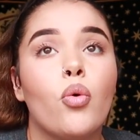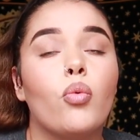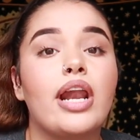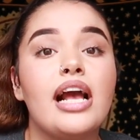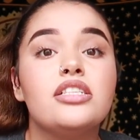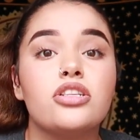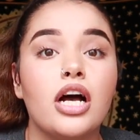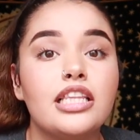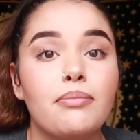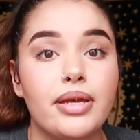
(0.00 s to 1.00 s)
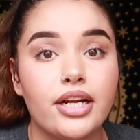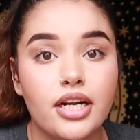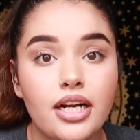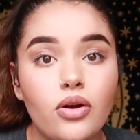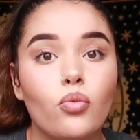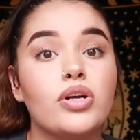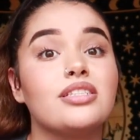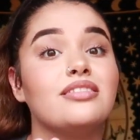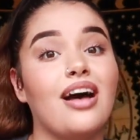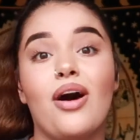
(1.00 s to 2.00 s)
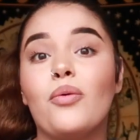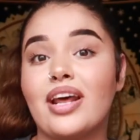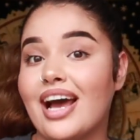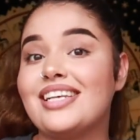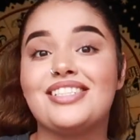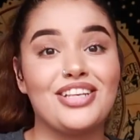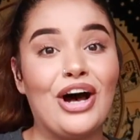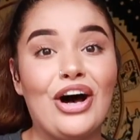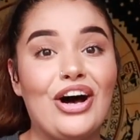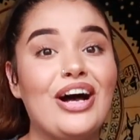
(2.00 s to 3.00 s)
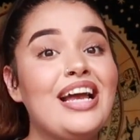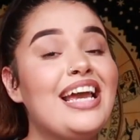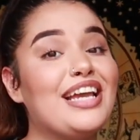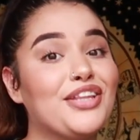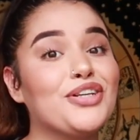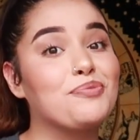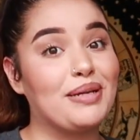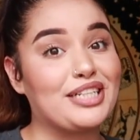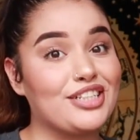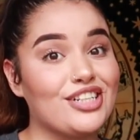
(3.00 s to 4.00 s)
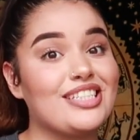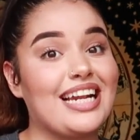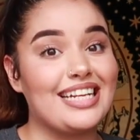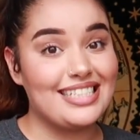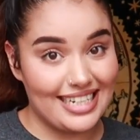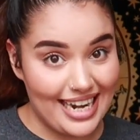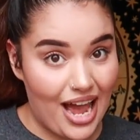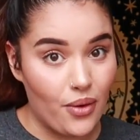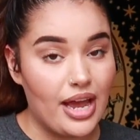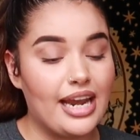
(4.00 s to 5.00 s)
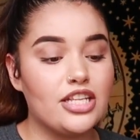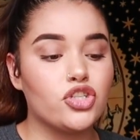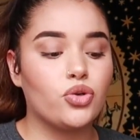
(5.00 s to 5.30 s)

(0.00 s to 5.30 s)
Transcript: what I saw in the mirror was not what I saw in those pictures that I see now, and it's